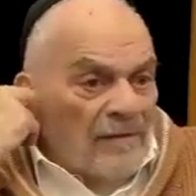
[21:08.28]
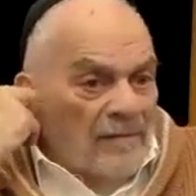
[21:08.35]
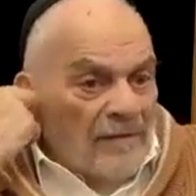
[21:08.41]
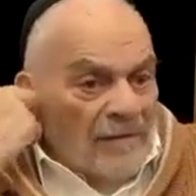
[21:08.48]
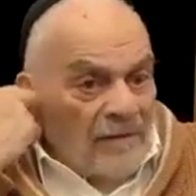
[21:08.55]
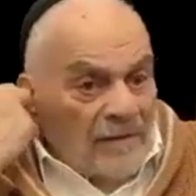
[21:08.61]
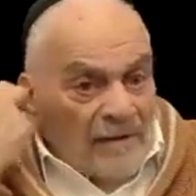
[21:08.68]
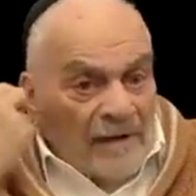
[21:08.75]

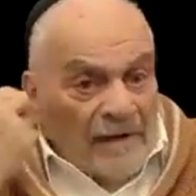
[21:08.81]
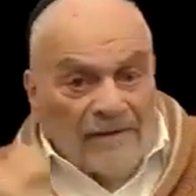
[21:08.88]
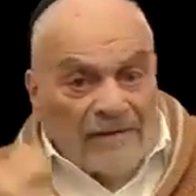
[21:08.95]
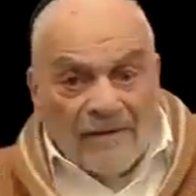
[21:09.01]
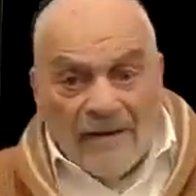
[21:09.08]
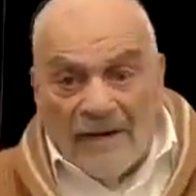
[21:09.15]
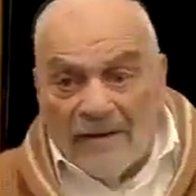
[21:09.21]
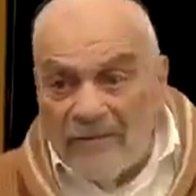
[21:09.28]
And in our
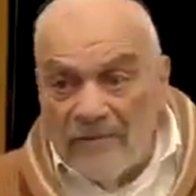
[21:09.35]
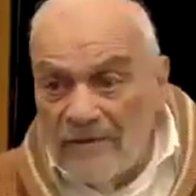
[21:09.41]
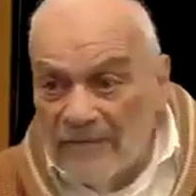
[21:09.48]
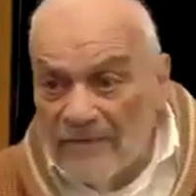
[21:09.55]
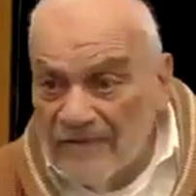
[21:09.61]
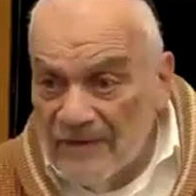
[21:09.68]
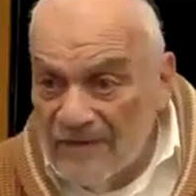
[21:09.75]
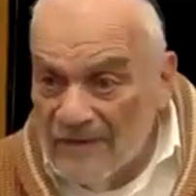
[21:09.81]
time, we have
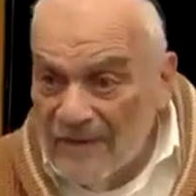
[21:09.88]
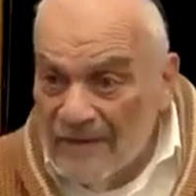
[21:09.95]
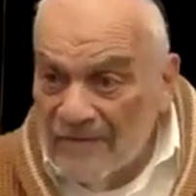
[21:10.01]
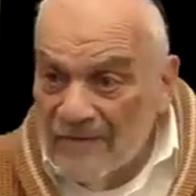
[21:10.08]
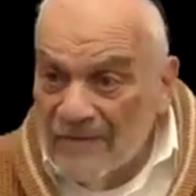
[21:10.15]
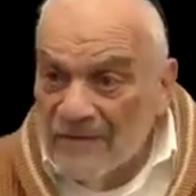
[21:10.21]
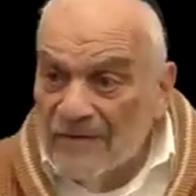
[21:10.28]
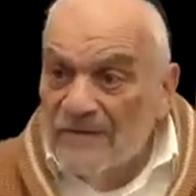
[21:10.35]
seen that
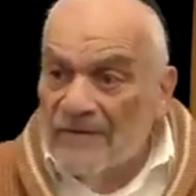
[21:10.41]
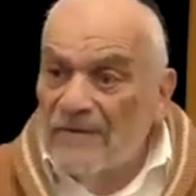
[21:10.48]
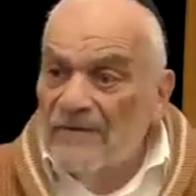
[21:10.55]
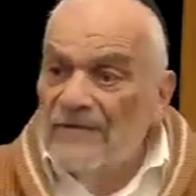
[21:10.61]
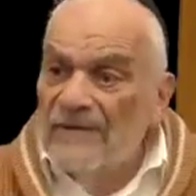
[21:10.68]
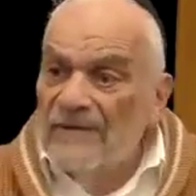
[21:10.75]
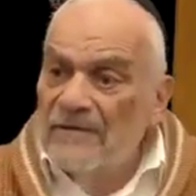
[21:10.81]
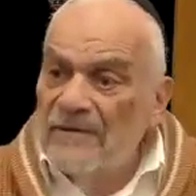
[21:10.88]
with the
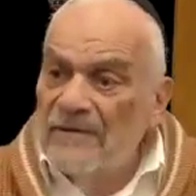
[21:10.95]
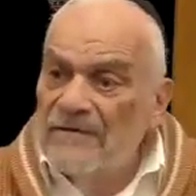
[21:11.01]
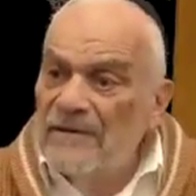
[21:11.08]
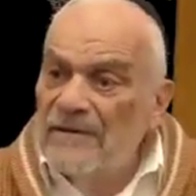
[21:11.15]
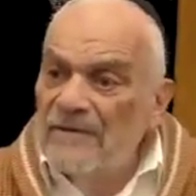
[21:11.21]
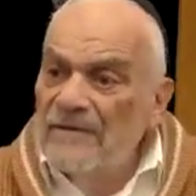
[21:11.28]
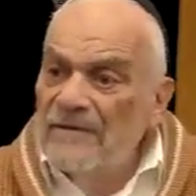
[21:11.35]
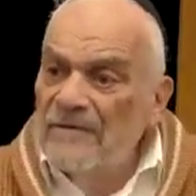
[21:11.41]
Soviet
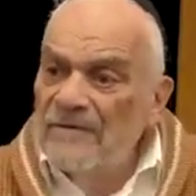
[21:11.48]
Union.